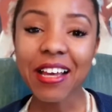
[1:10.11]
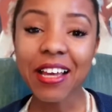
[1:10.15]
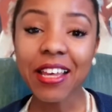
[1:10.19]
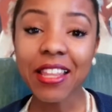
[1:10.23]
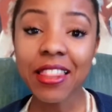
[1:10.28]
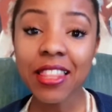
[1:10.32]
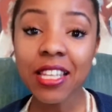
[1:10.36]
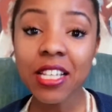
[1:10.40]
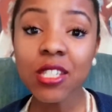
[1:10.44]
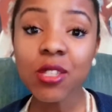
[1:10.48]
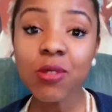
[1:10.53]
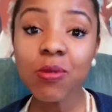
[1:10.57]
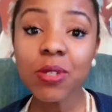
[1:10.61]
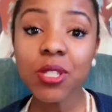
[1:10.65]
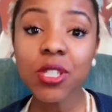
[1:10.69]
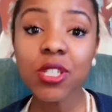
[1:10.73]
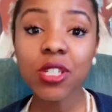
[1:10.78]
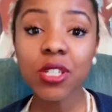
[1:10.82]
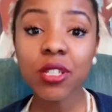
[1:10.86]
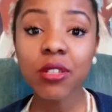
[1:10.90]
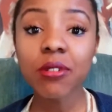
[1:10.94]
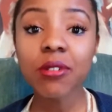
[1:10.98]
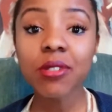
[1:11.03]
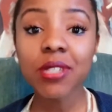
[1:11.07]
this was
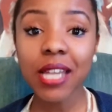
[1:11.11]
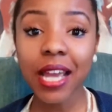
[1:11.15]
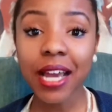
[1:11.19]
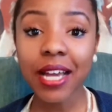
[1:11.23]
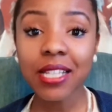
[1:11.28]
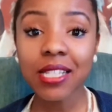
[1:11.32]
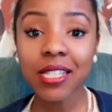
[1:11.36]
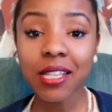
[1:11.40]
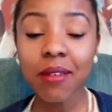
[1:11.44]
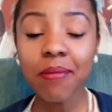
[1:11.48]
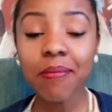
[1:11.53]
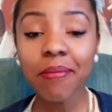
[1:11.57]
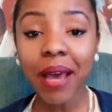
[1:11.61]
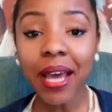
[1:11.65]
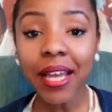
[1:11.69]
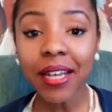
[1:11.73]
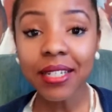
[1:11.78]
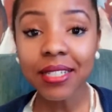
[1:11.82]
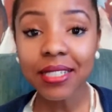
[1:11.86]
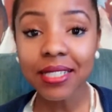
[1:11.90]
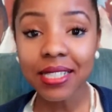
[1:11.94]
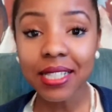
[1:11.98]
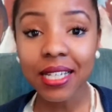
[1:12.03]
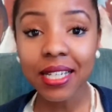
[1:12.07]
used as a
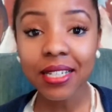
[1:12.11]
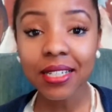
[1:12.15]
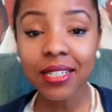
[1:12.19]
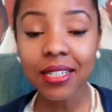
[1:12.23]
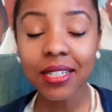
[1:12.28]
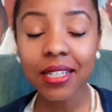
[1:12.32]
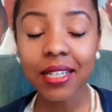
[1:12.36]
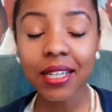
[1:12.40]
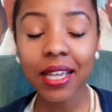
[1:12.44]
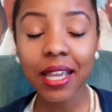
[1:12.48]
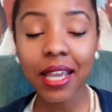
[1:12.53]
medicine.